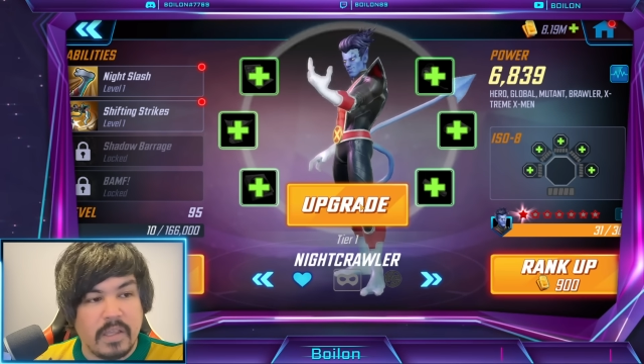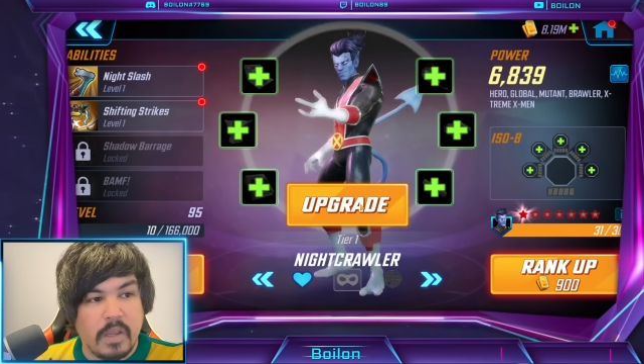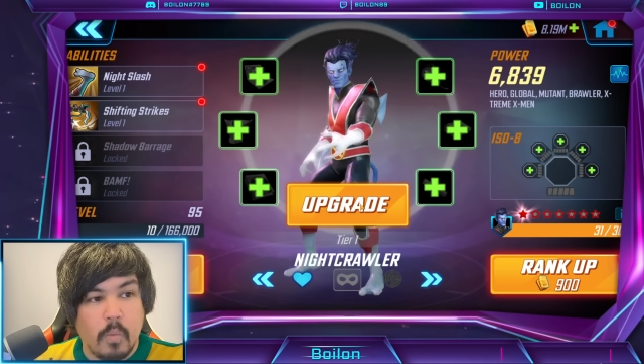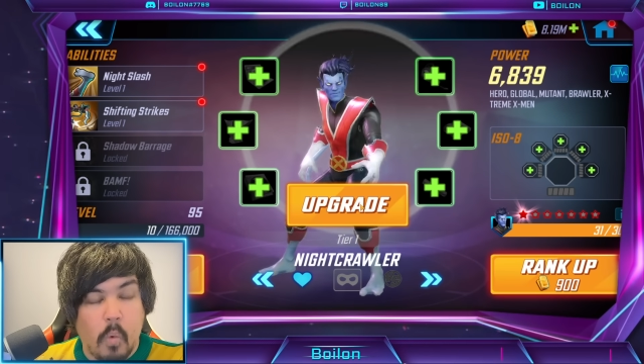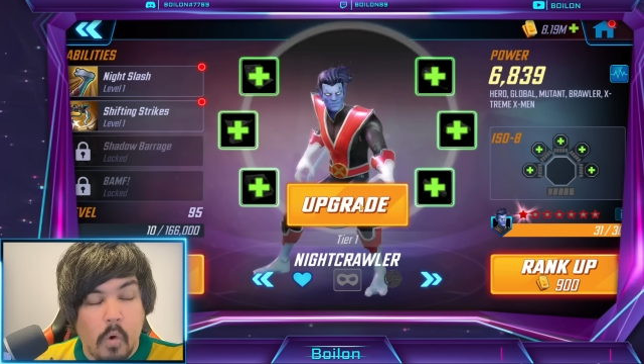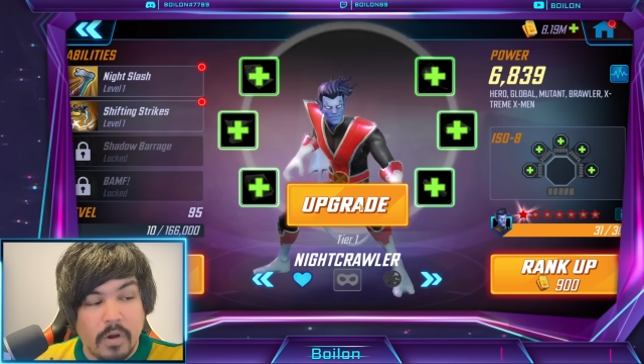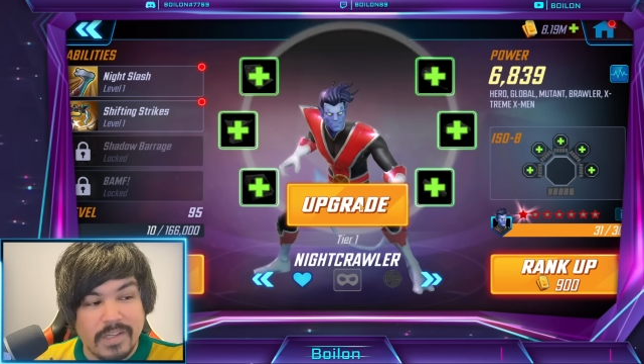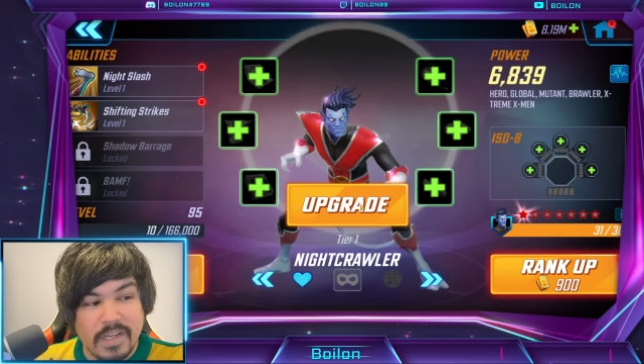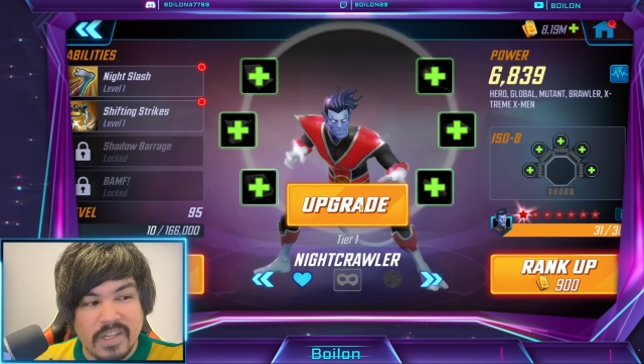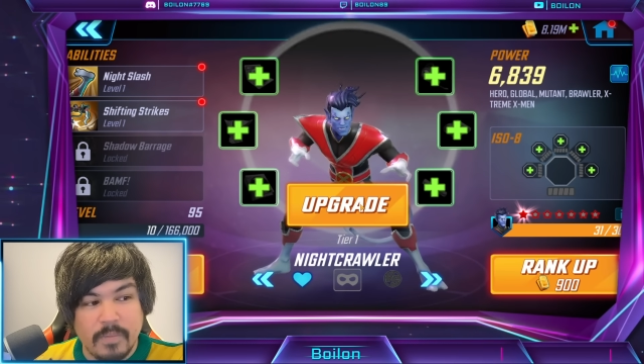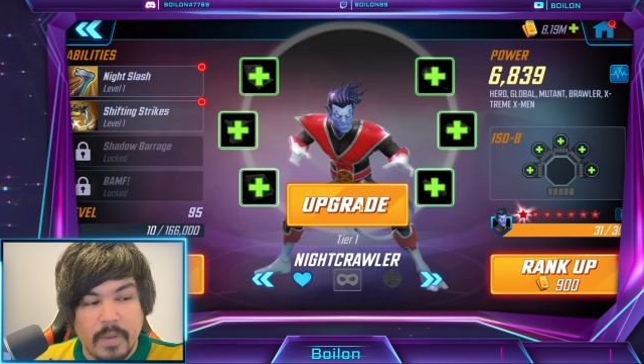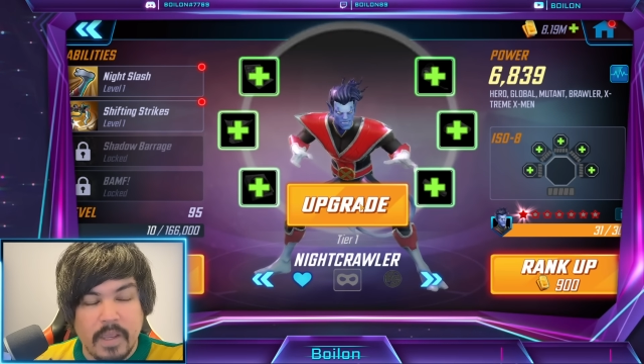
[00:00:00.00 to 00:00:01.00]
the war
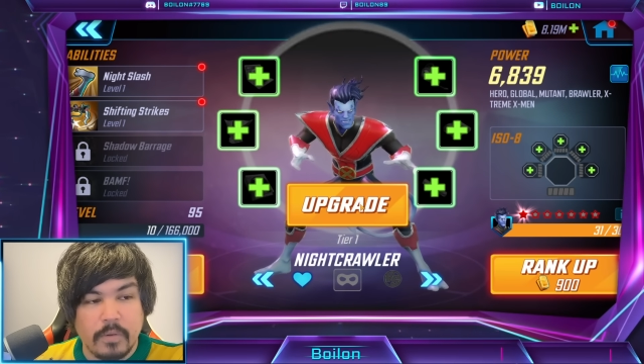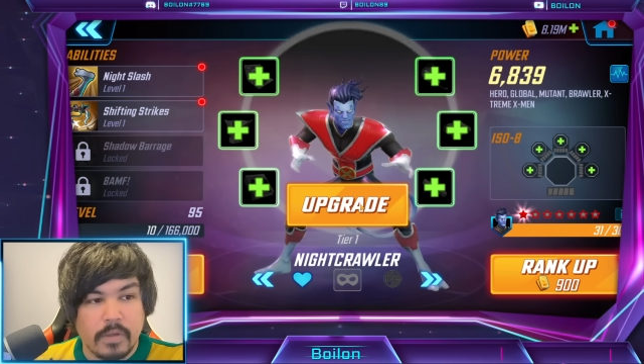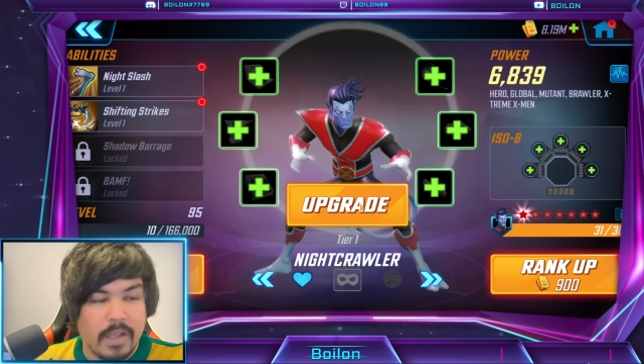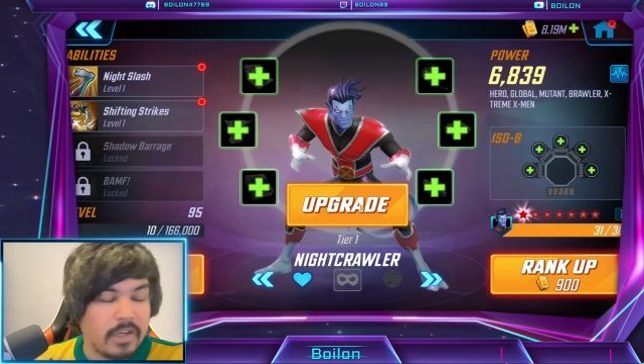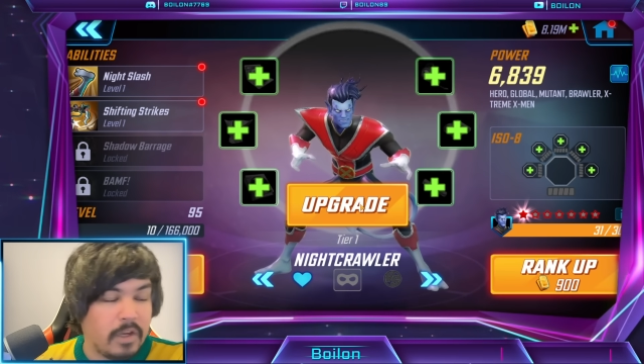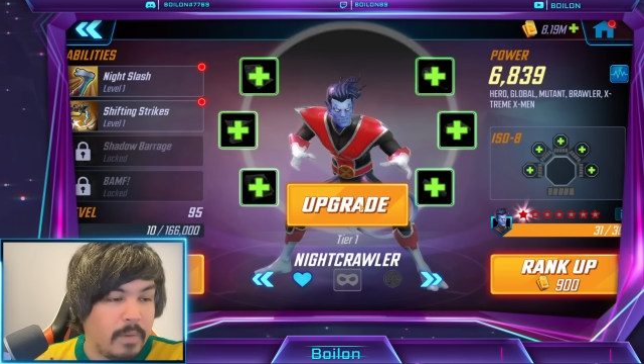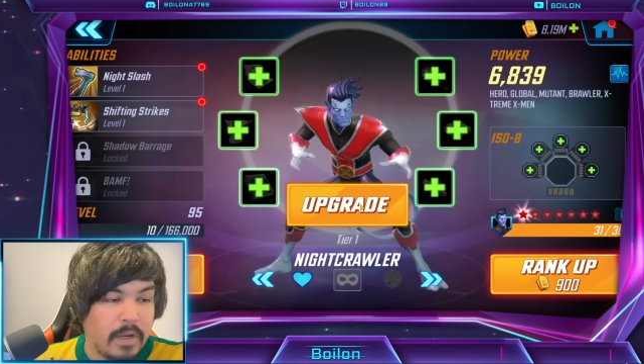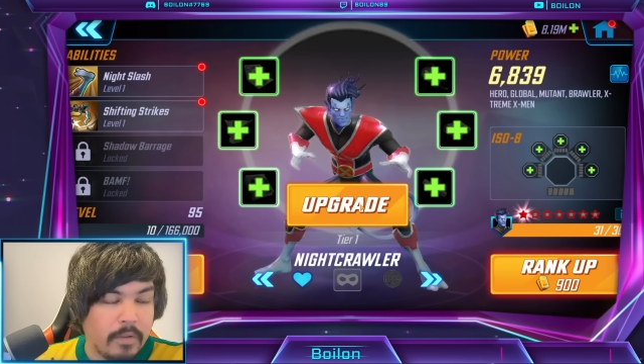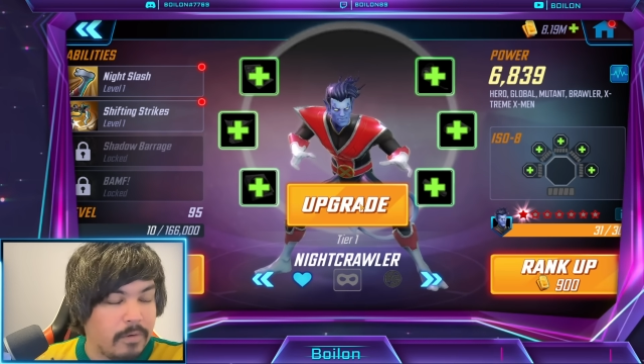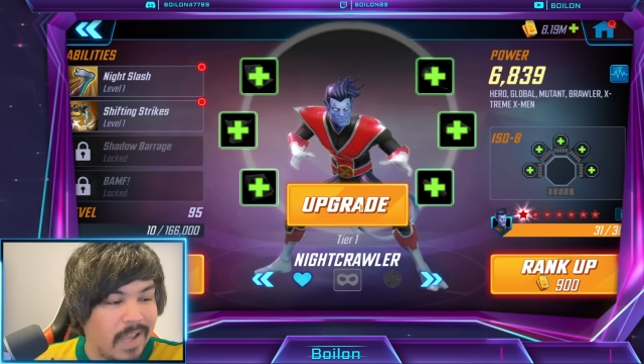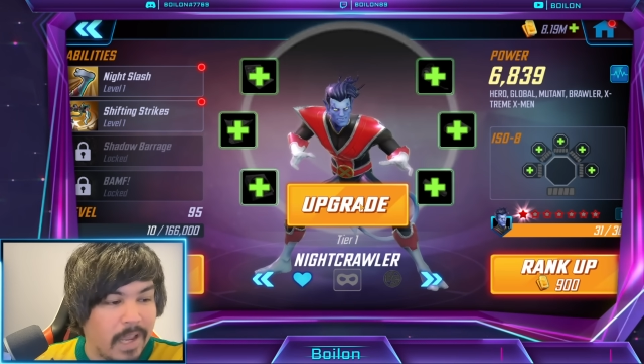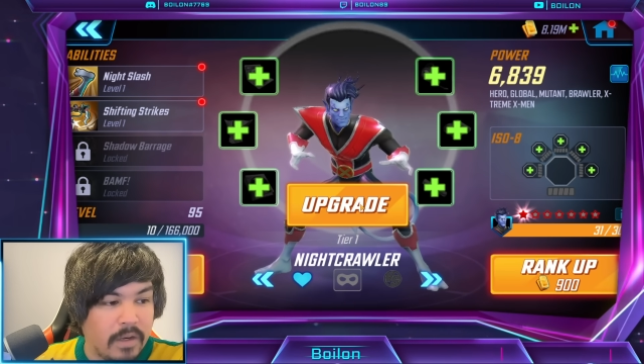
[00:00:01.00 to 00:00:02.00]
season payout. So that's going to be
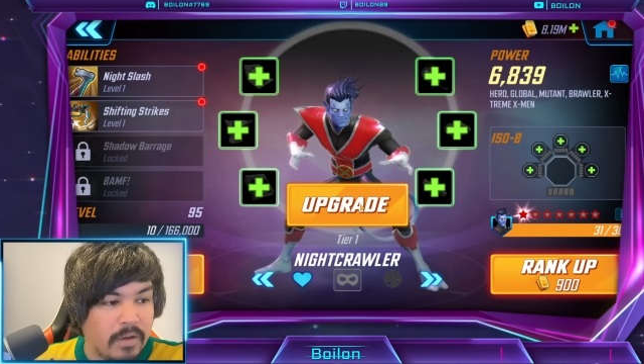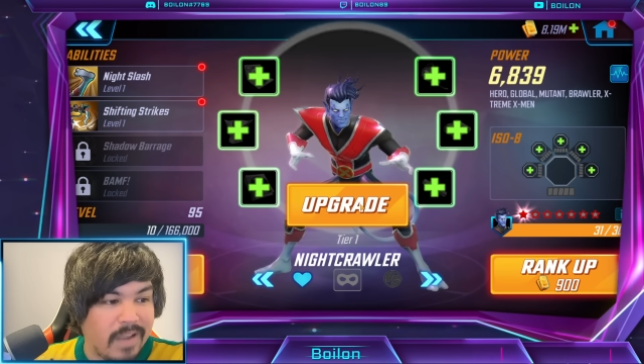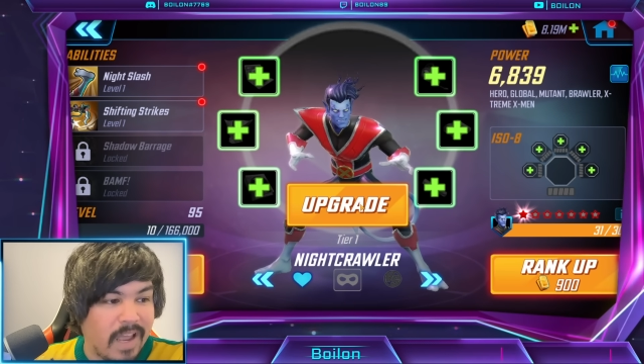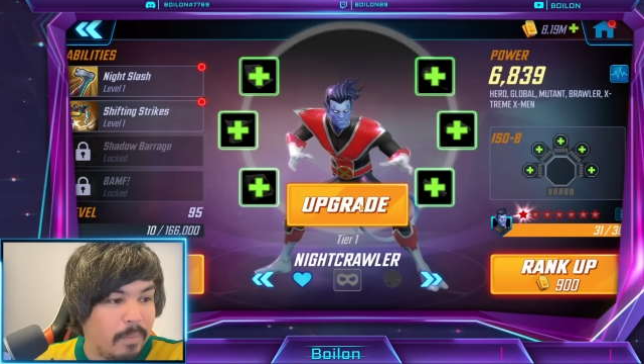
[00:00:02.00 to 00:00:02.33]
another 10, 10